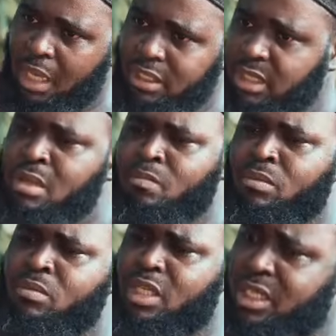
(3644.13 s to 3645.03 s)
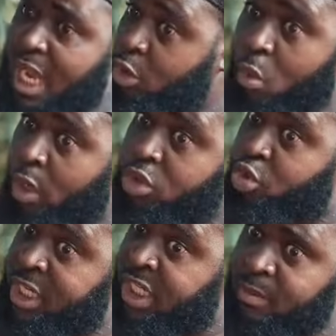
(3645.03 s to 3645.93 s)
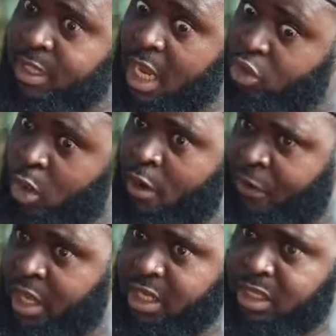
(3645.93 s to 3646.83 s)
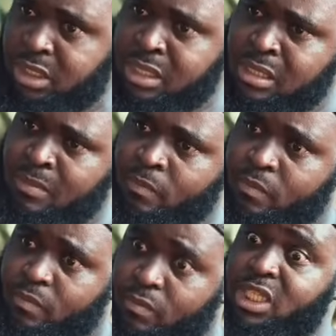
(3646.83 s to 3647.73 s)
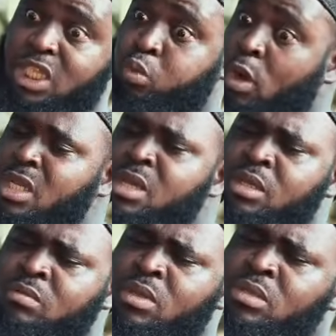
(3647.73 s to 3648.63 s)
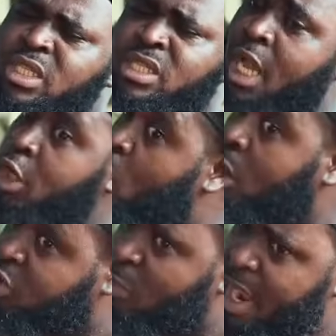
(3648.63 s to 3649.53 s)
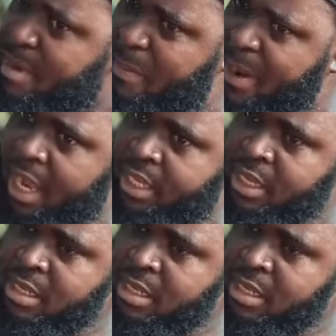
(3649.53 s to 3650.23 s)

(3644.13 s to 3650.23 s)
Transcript: And this is how you want to treat me now you're of age. This is how you want to pay me back.